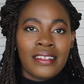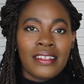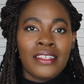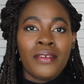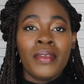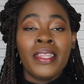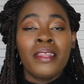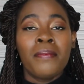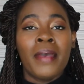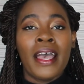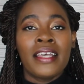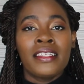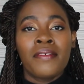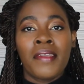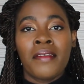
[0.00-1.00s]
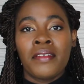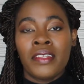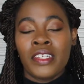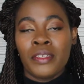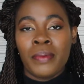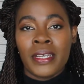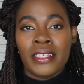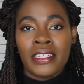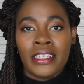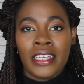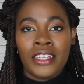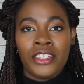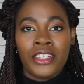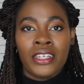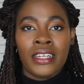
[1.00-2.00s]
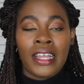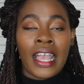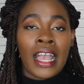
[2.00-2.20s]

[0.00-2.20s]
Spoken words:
So in the past of giving this presentation,